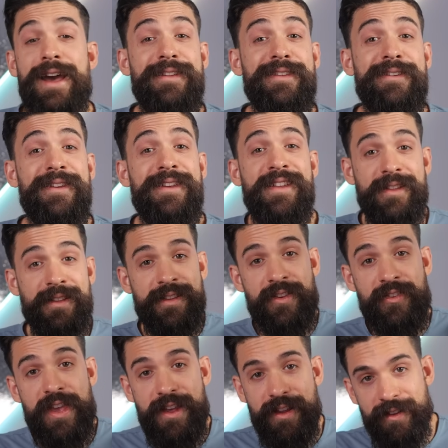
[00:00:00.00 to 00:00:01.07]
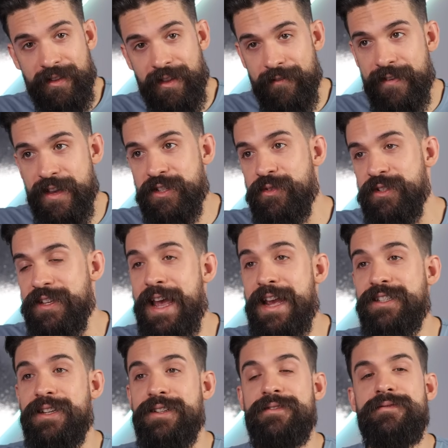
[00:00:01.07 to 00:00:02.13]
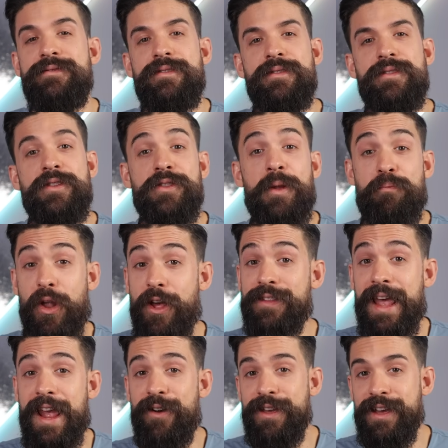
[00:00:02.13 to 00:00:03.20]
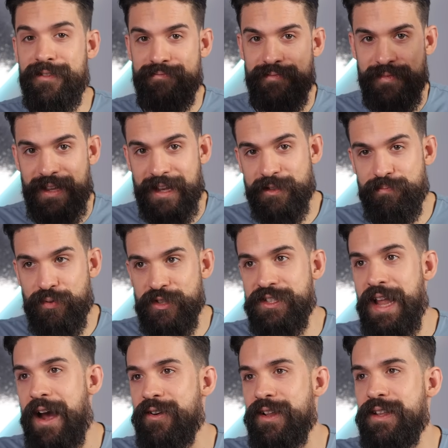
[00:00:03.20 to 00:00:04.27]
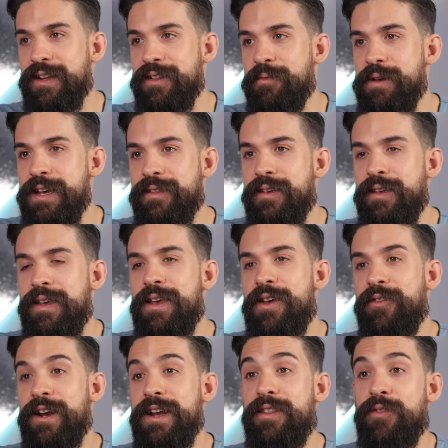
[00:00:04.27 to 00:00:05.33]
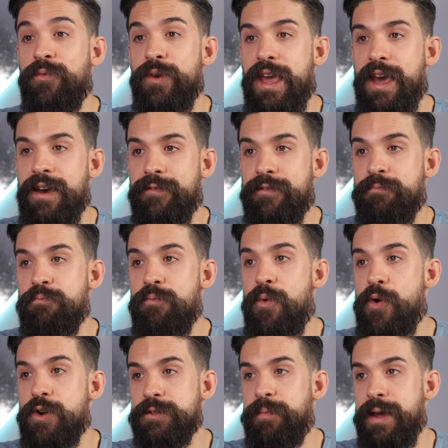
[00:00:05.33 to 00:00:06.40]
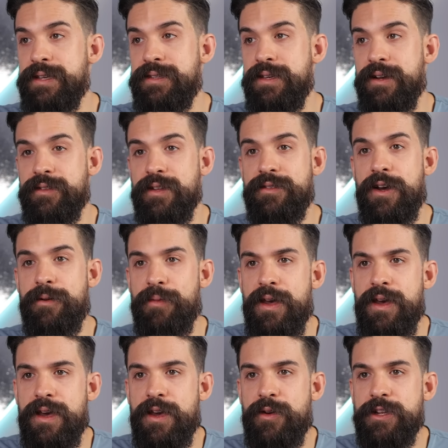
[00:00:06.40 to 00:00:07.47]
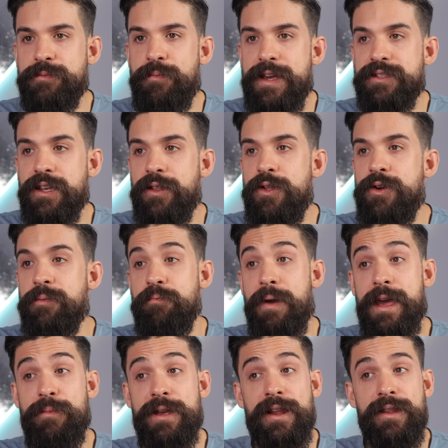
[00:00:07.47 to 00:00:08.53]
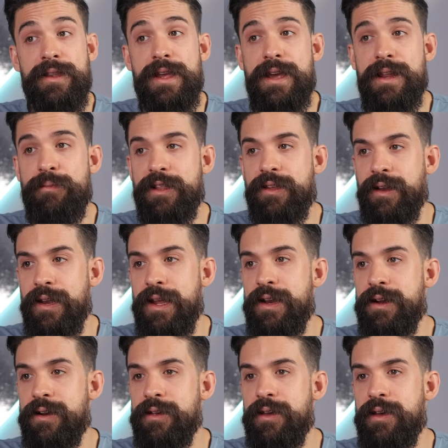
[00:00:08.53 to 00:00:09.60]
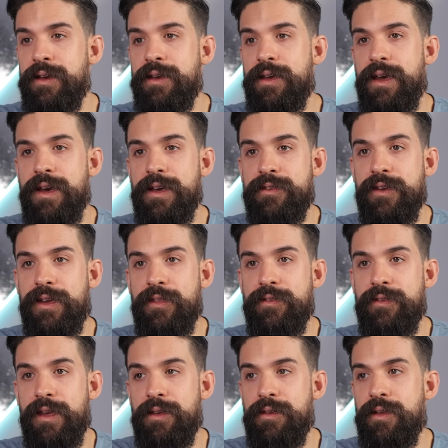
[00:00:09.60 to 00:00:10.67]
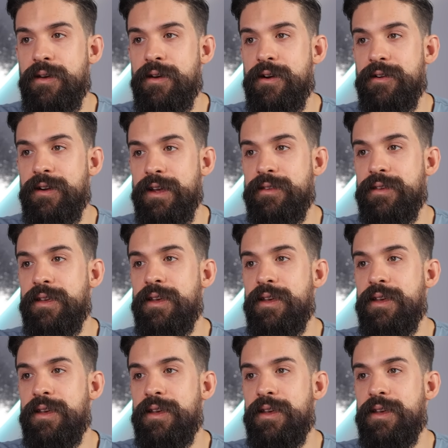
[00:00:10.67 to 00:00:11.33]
And you see the visualization, the plot area gets pushed down a little bit, right? We have more space here at the top, which makes it look maybe a little bit cleaner, as you can see. All right.